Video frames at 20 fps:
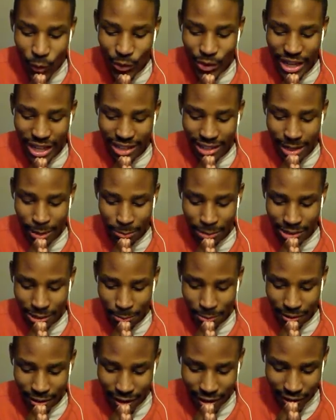Oh, we got double
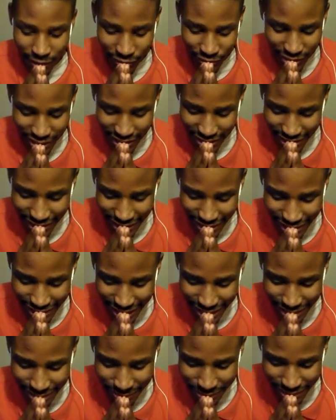super off.
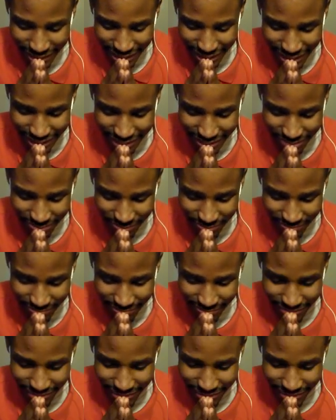Uh, come on, With kill who? him.